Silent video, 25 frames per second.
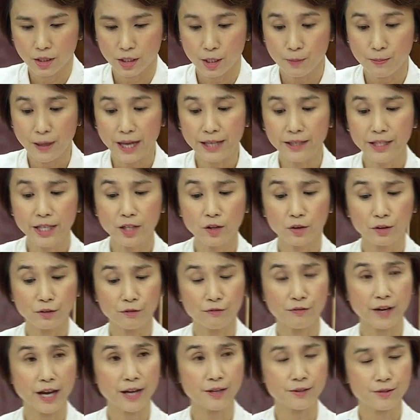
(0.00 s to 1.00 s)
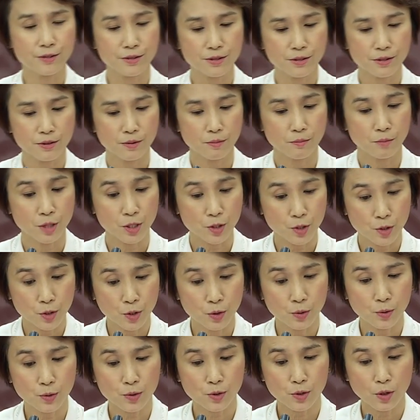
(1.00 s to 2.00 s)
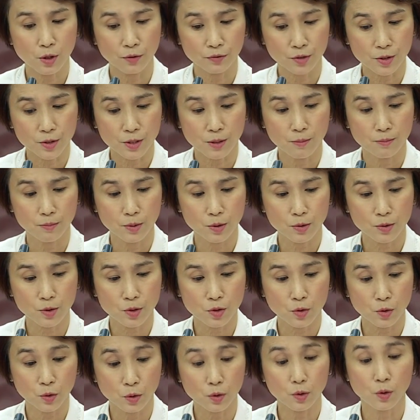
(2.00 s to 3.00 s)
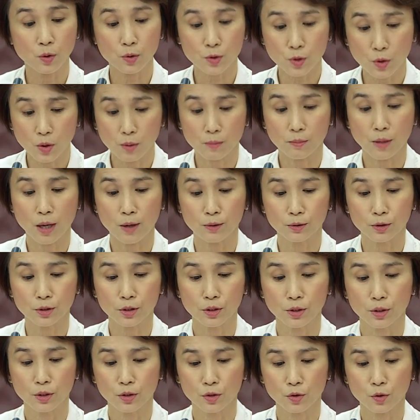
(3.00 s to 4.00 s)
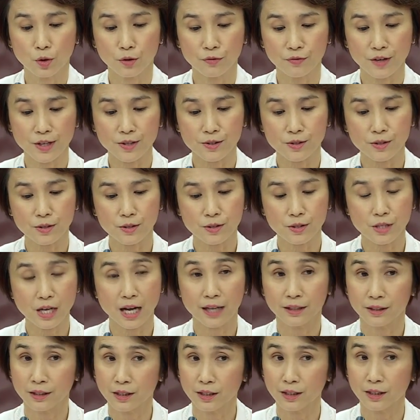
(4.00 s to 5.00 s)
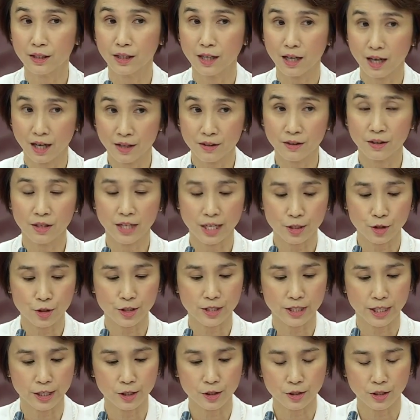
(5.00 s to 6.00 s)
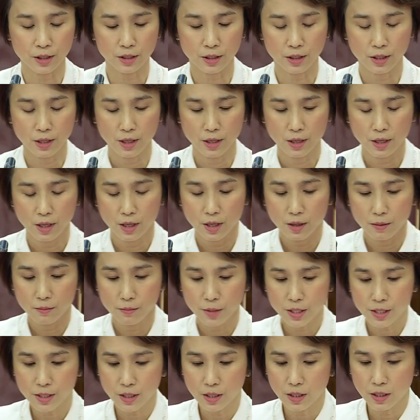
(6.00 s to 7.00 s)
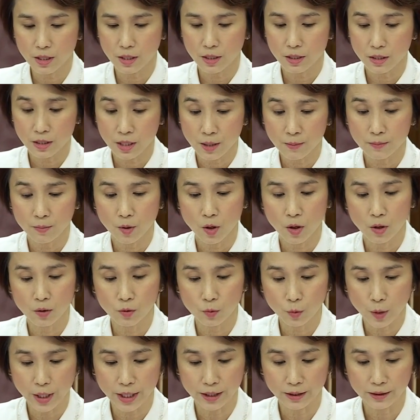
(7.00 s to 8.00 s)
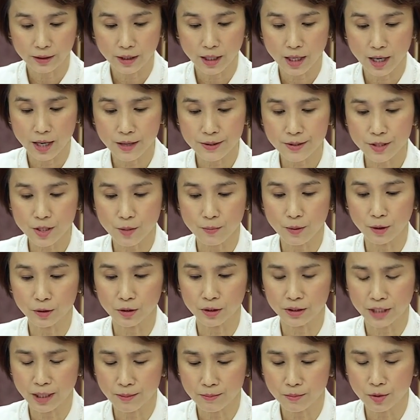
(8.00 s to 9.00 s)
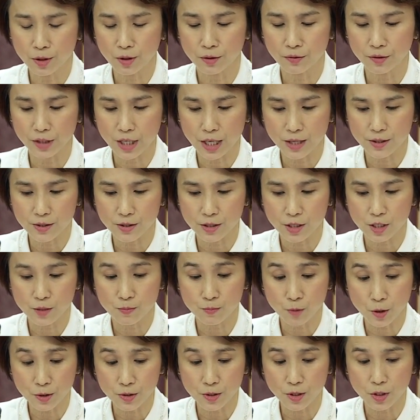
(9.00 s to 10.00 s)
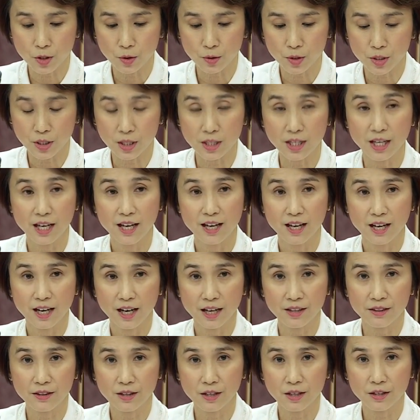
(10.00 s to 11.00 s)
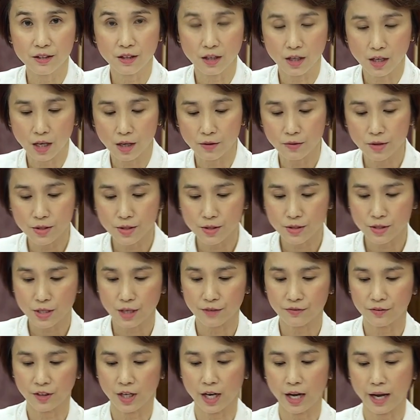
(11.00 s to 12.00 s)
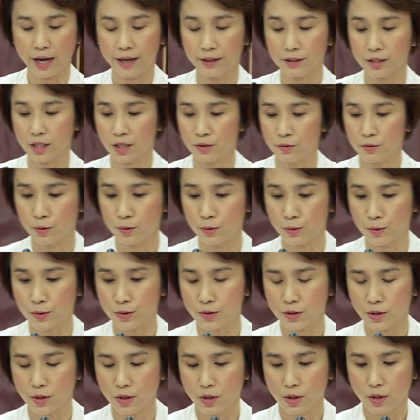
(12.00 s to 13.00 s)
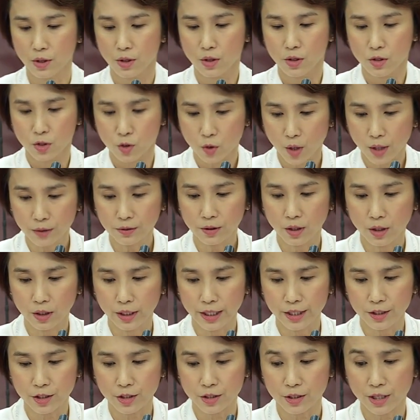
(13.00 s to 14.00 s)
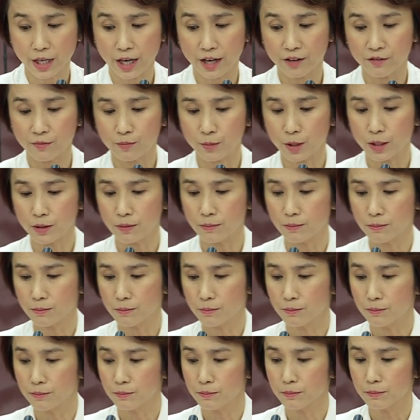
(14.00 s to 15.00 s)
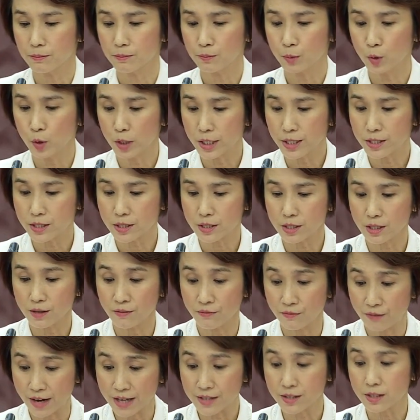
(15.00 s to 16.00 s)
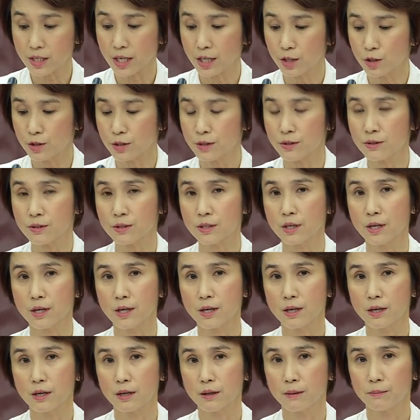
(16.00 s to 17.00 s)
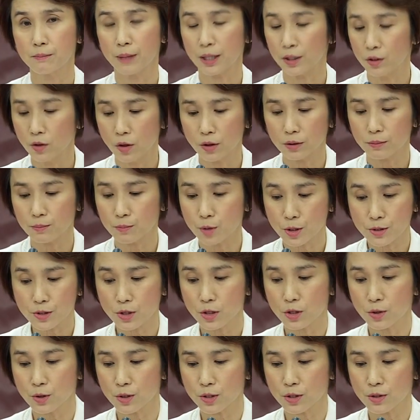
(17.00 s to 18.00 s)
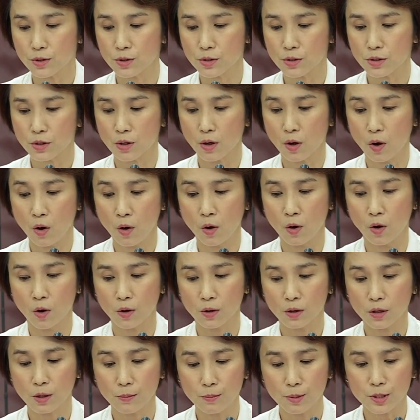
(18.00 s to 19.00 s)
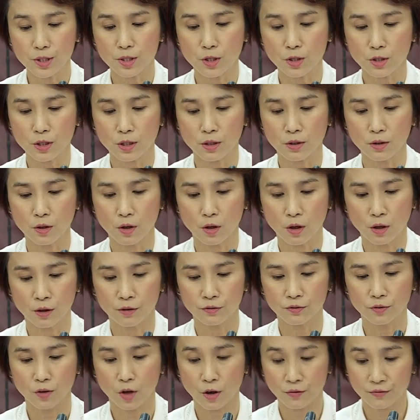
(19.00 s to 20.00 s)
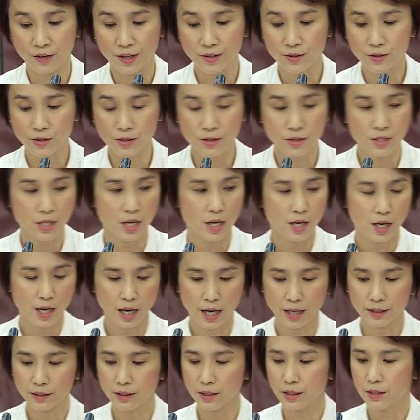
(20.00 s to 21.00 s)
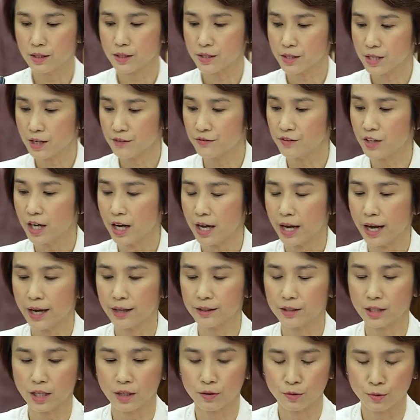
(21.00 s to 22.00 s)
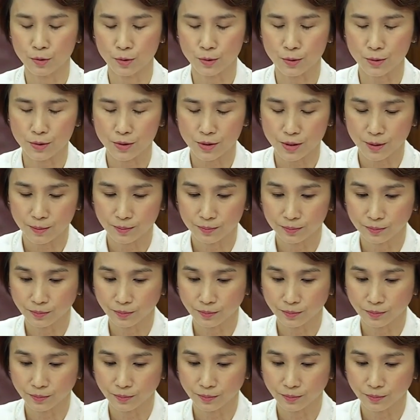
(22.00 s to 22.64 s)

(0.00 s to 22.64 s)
Depending on the facts, misuse of the symbols could also amount to offences under other legislation. Mr. Yip Hong Wing asked about the number of cases prosecuted under the current SAFNA Act rules. To our knowledge, there have been police investigations, but not prosecutions or composition of offences under the SAFNA Act and rules.